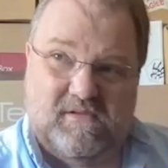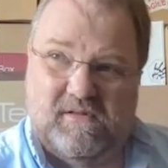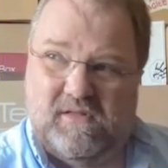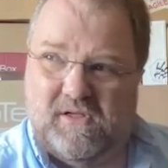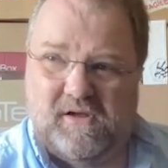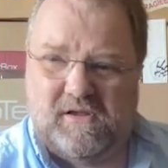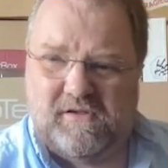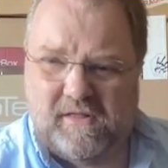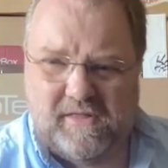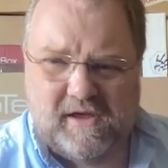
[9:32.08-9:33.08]

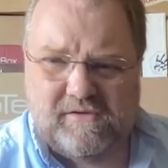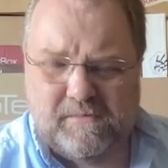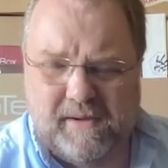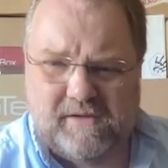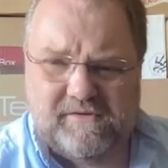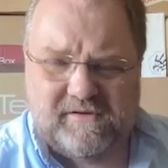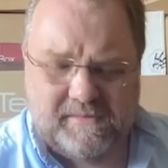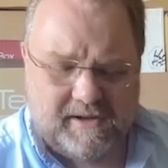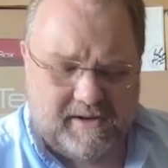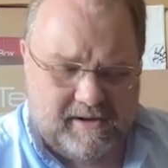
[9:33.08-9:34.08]
£30,000 or
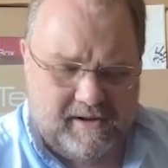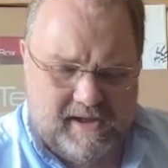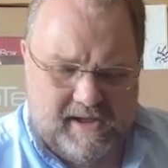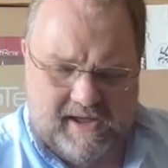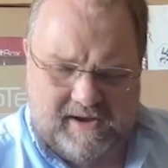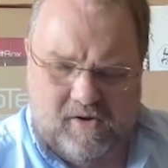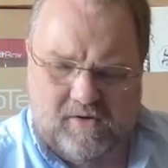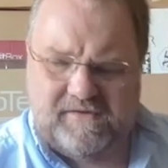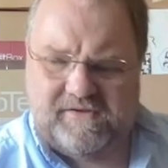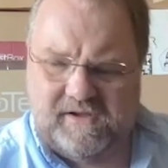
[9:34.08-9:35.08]
something like that. And
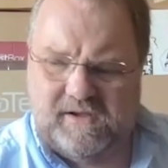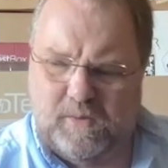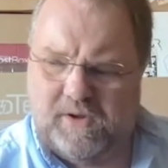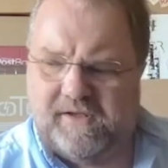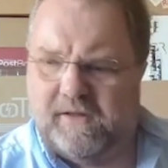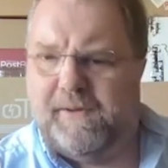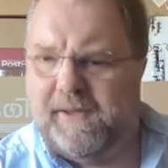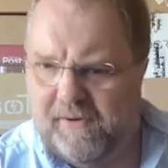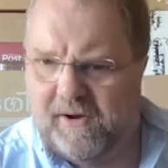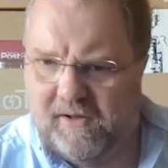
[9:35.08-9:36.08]
obviously he worked out
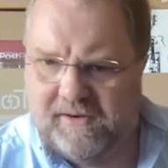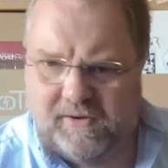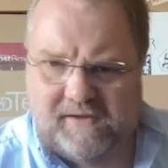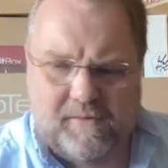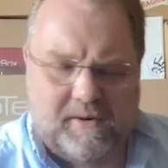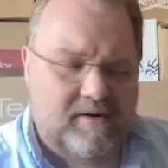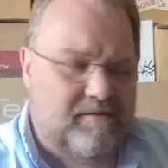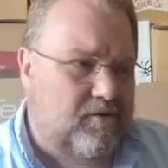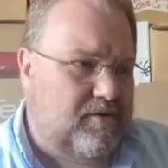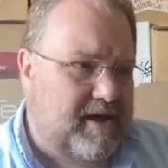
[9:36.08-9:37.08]
that not everyone can
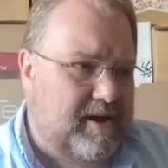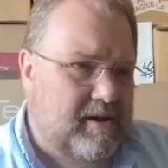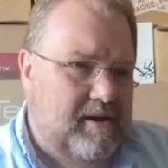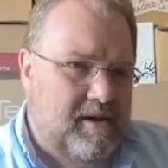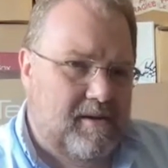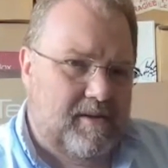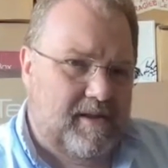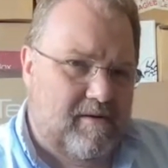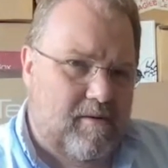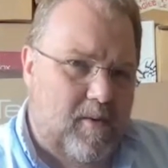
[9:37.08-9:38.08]
afford that, but
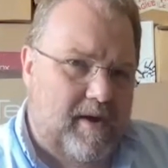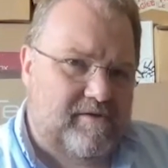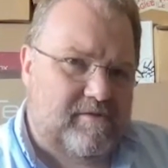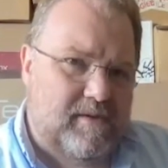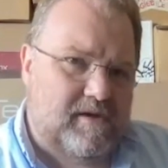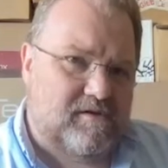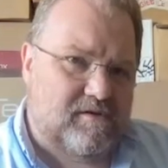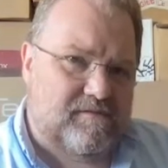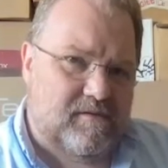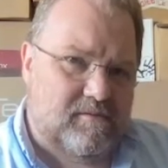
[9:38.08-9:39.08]
there are ways and means
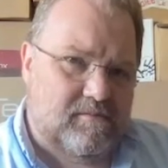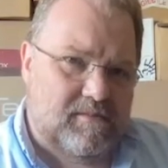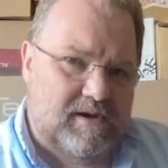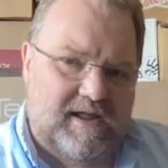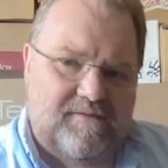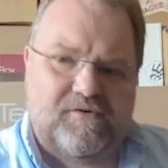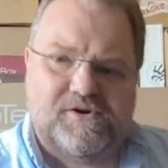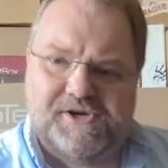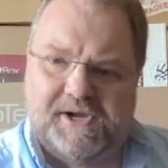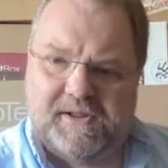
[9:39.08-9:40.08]
of
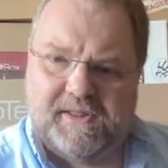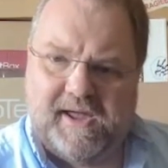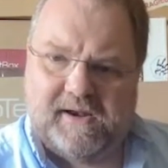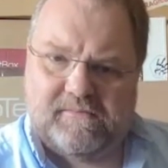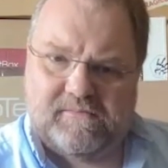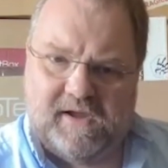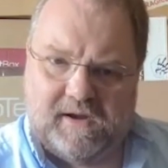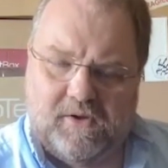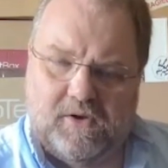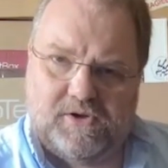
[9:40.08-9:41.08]
leveraging that
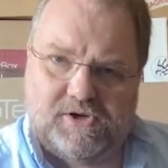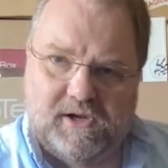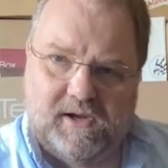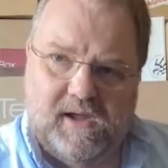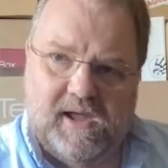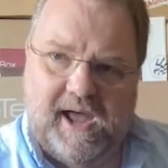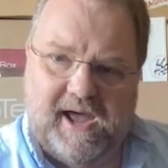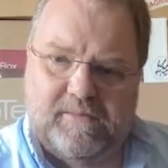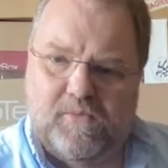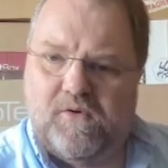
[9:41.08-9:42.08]
technology
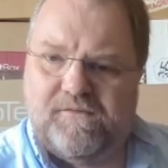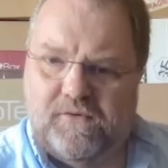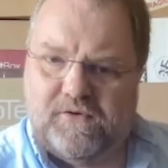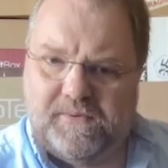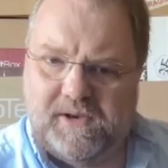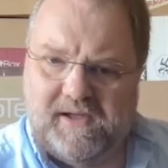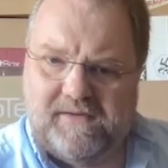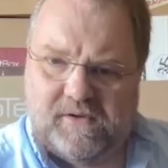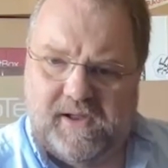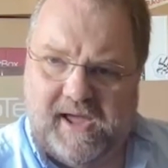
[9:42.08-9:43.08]
at a more affordable
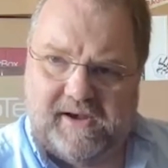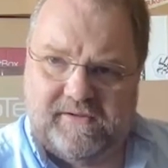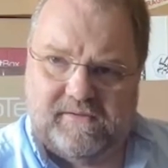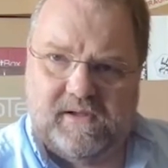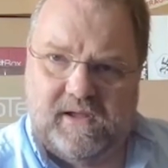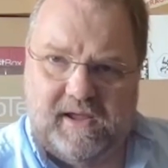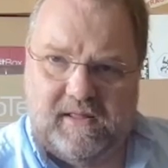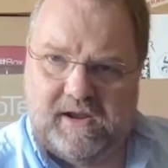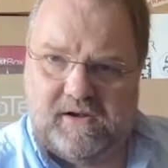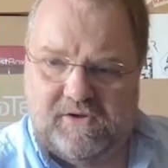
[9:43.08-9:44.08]
level. And he
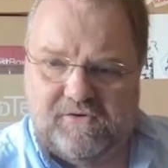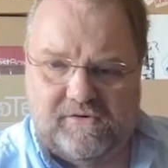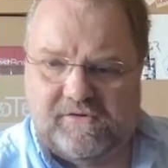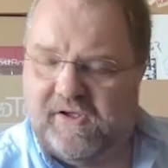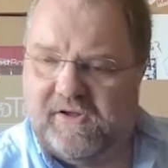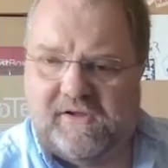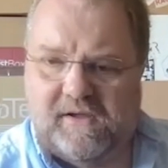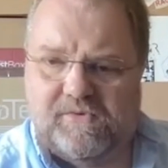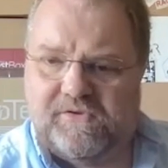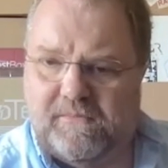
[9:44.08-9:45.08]
then introduced
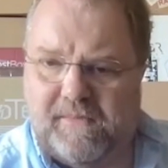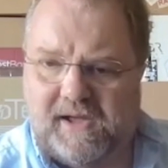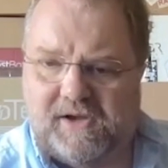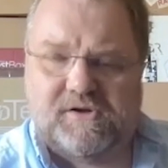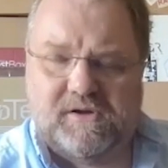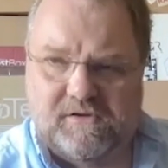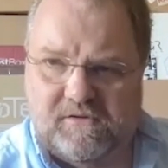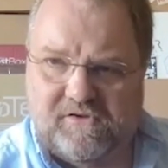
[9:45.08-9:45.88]
turntables that matched, and he's